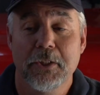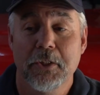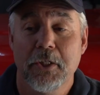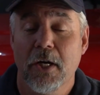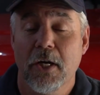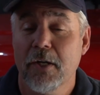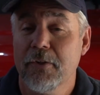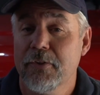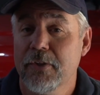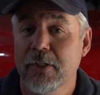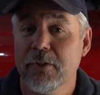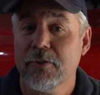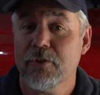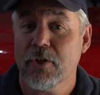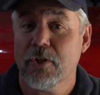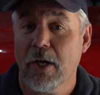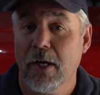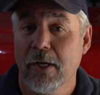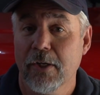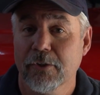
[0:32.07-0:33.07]
I think
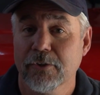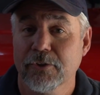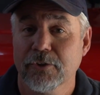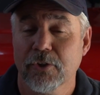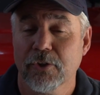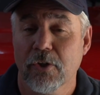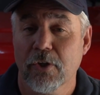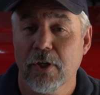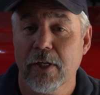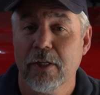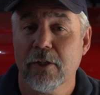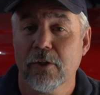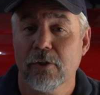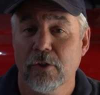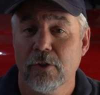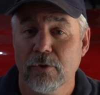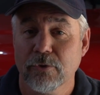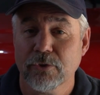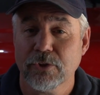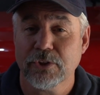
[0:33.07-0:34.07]
tires are a
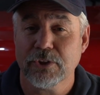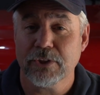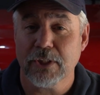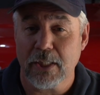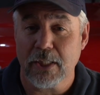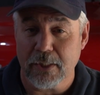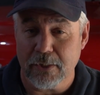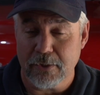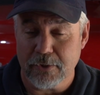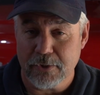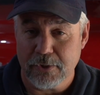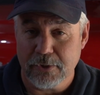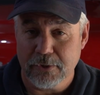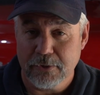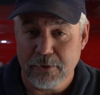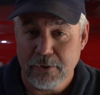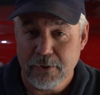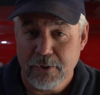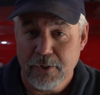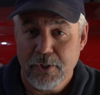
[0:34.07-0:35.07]
close second
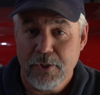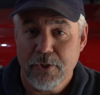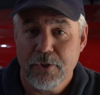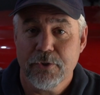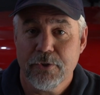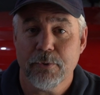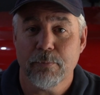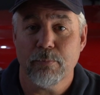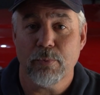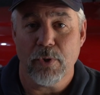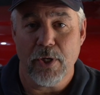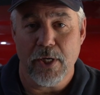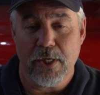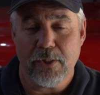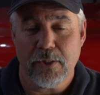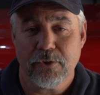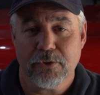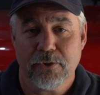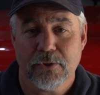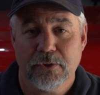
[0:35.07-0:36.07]
to
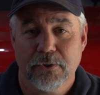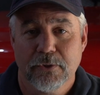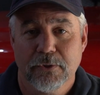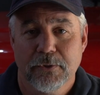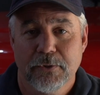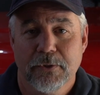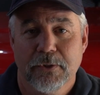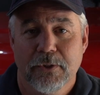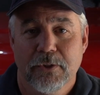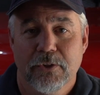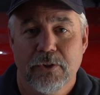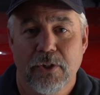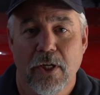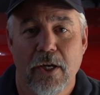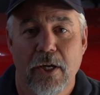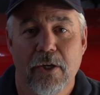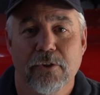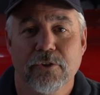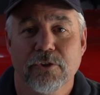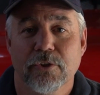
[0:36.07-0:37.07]
brakes.
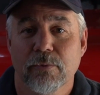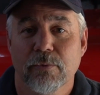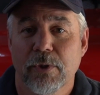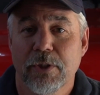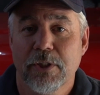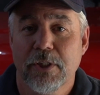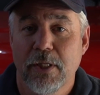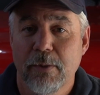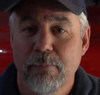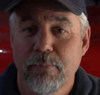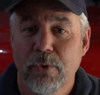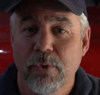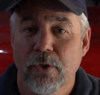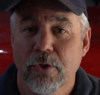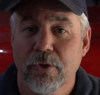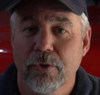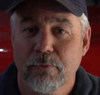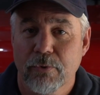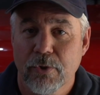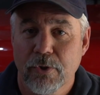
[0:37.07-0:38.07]
Tires are what keep you
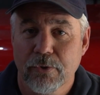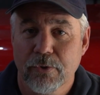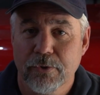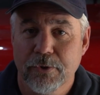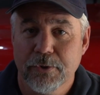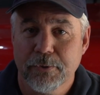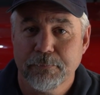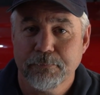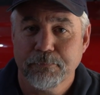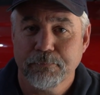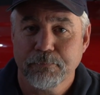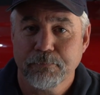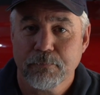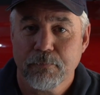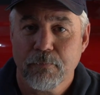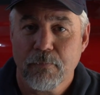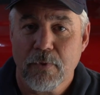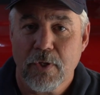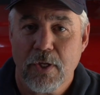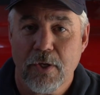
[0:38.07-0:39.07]
on the road.
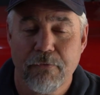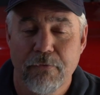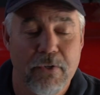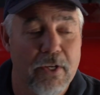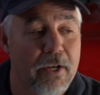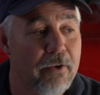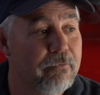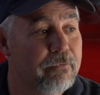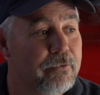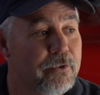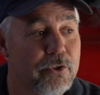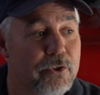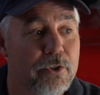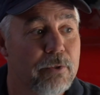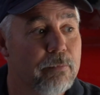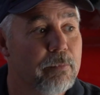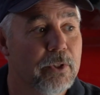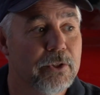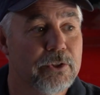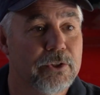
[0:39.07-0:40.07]
If you have
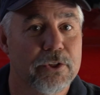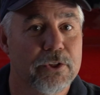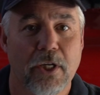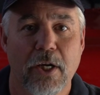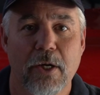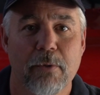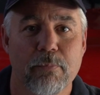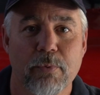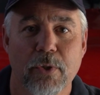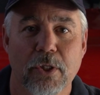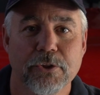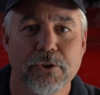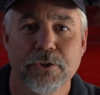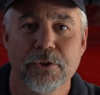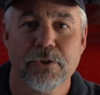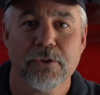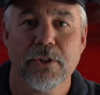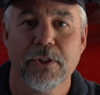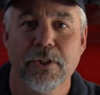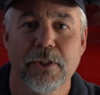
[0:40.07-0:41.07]
too much tire
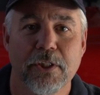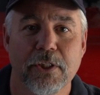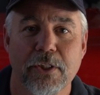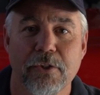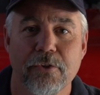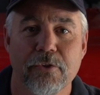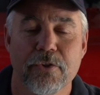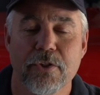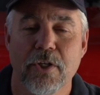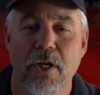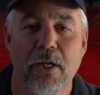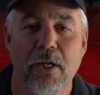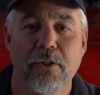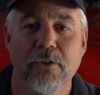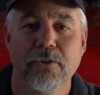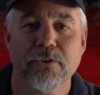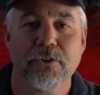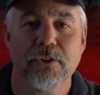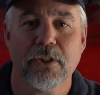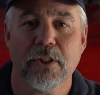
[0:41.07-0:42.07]
pressure in your
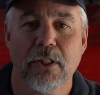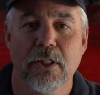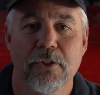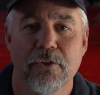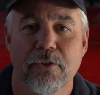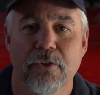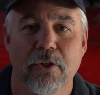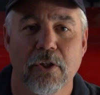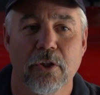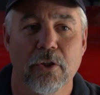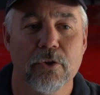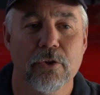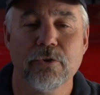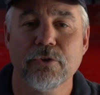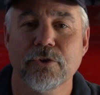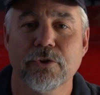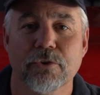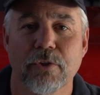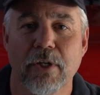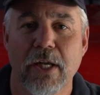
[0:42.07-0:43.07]
tires, you're going to
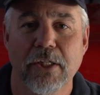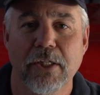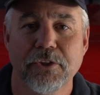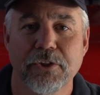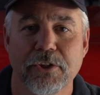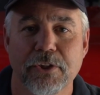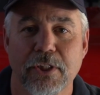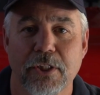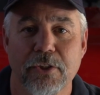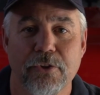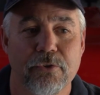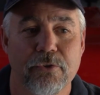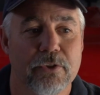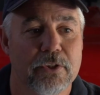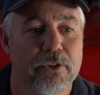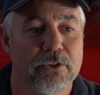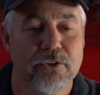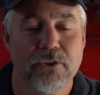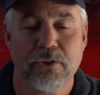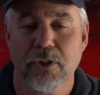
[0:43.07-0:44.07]
lose traction and you
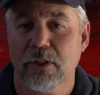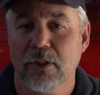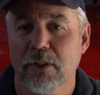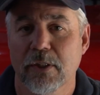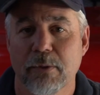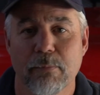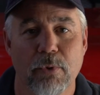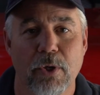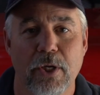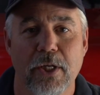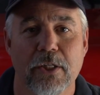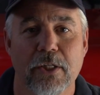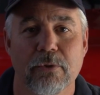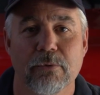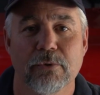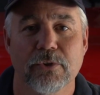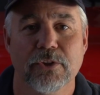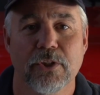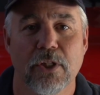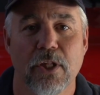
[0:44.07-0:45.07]
could suddenly break
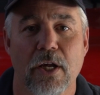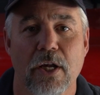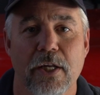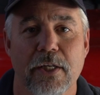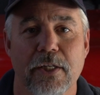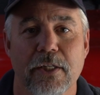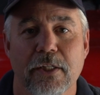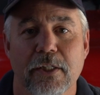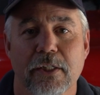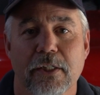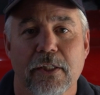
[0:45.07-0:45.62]
into a slide.